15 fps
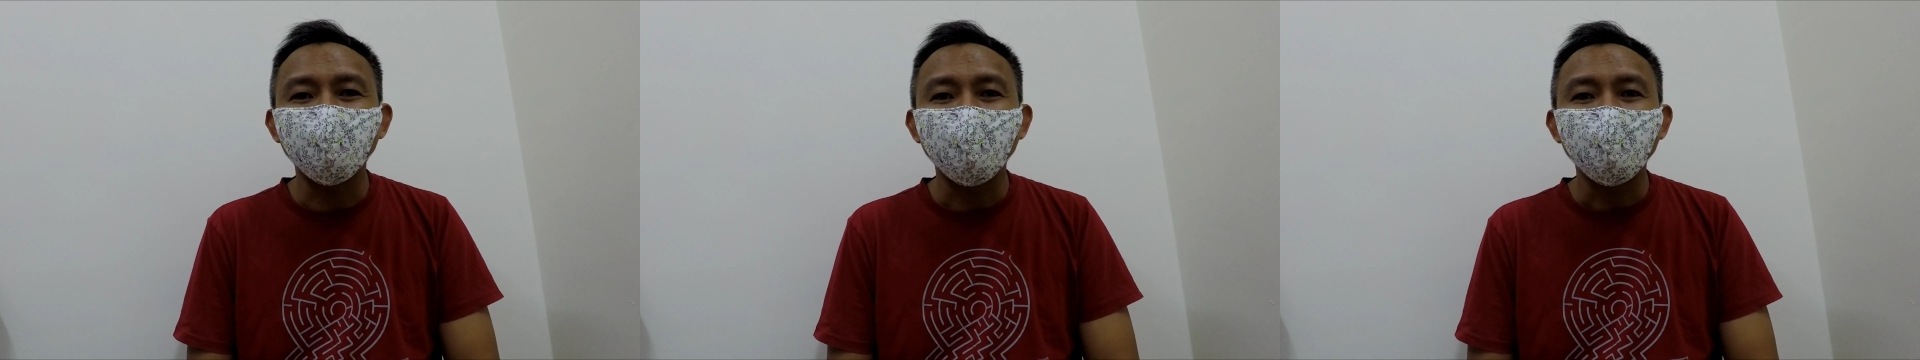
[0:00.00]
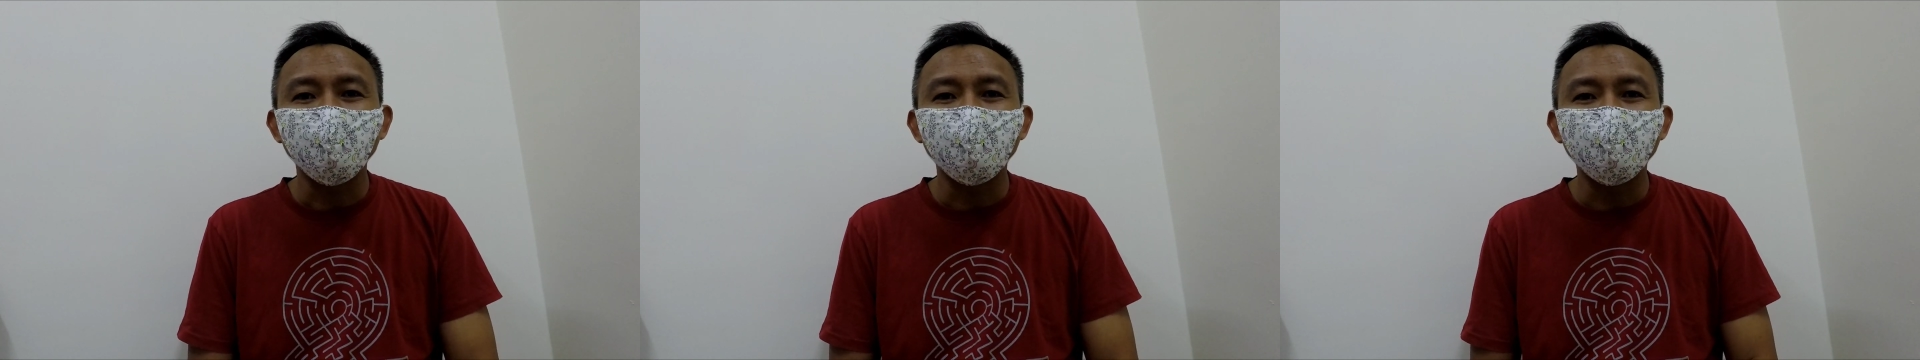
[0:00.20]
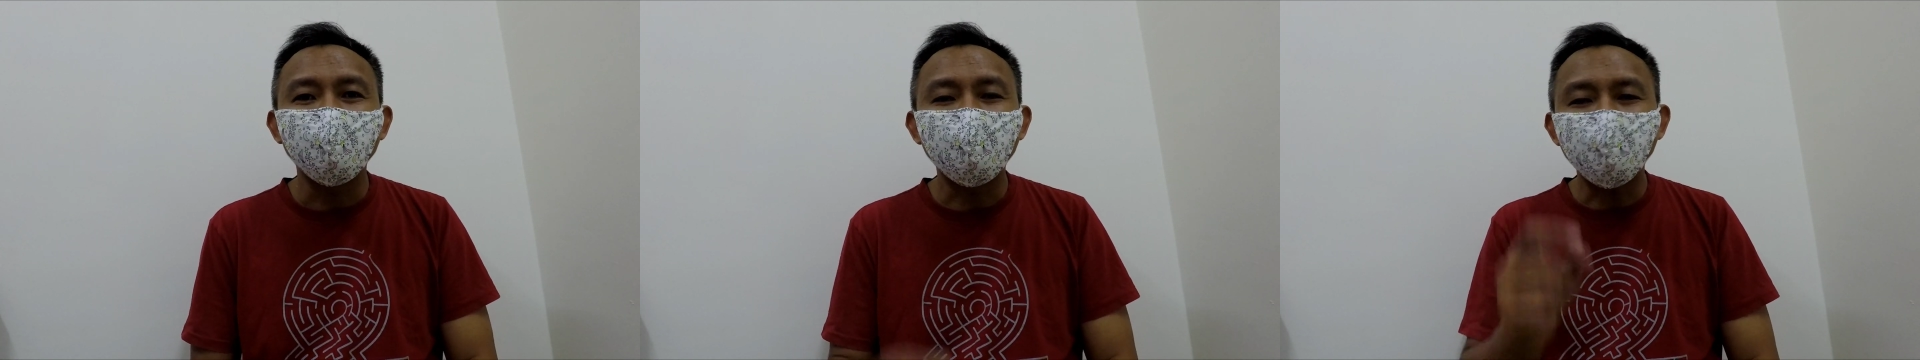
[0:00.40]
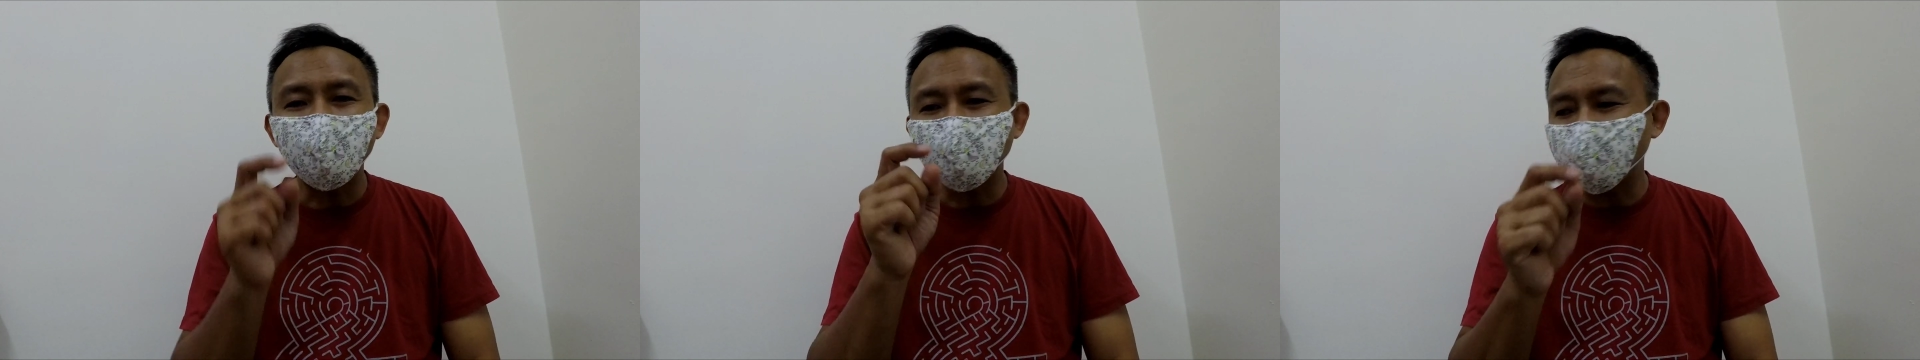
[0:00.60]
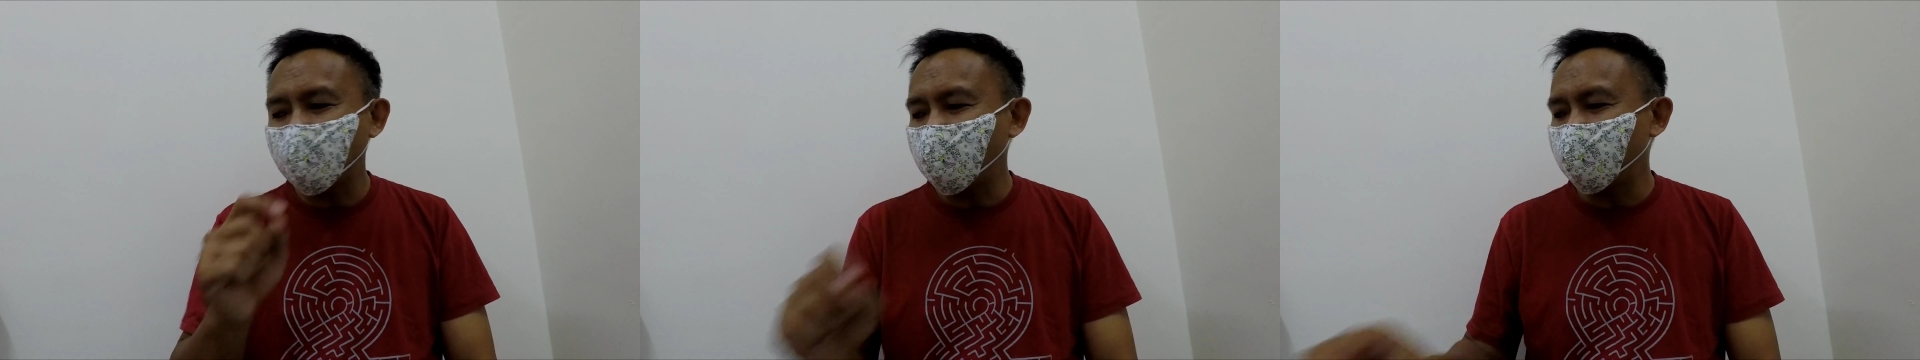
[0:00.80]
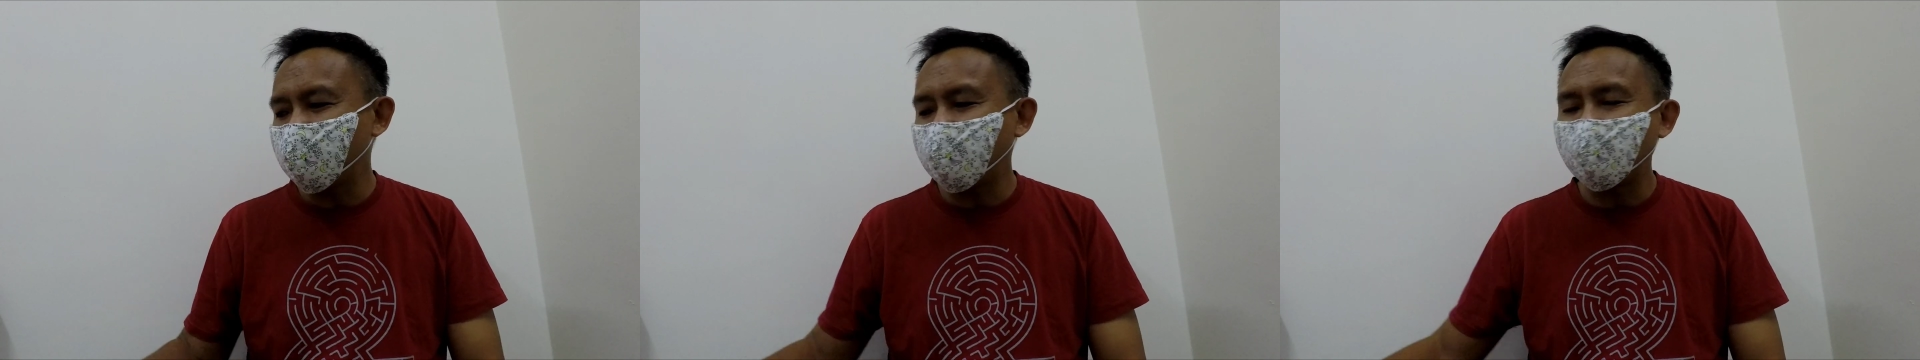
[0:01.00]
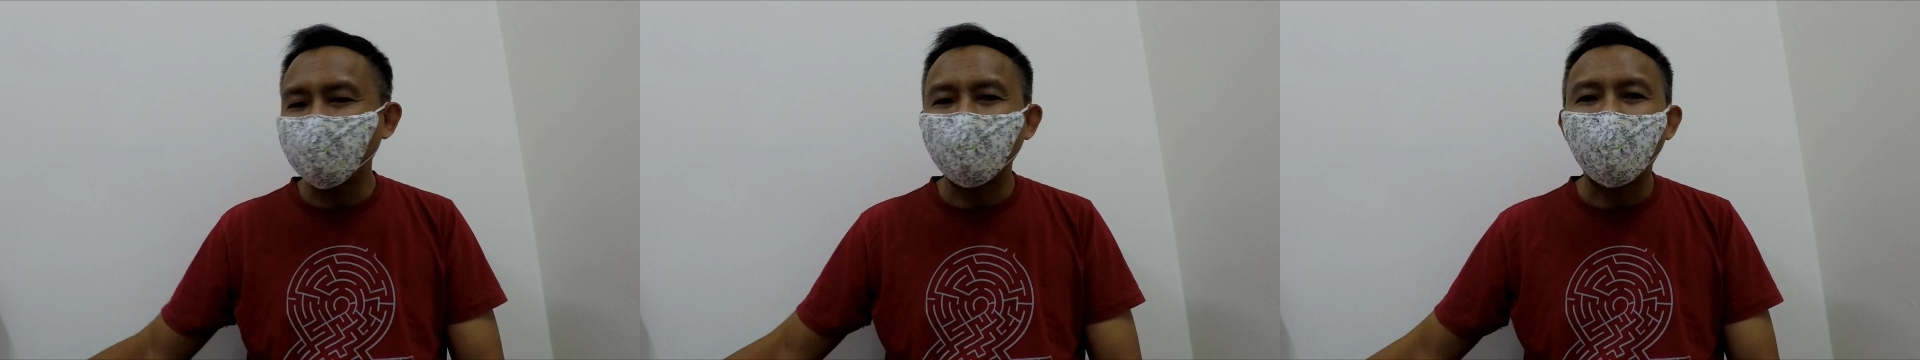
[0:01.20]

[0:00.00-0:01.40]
A little bit softer